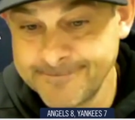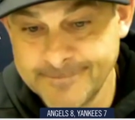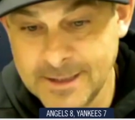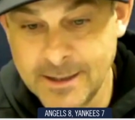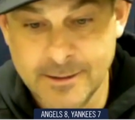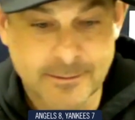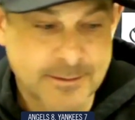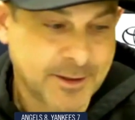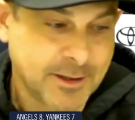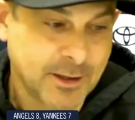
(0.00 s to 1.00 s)
And,
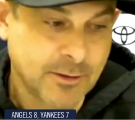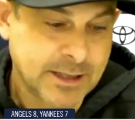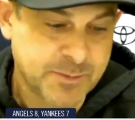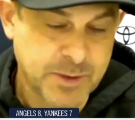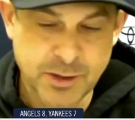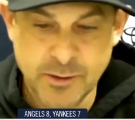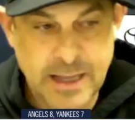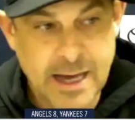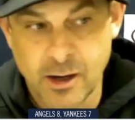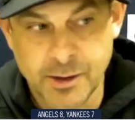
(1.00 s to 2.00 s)
he's been doing
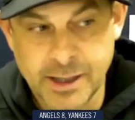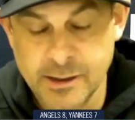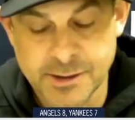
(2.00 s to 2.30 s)
that all year.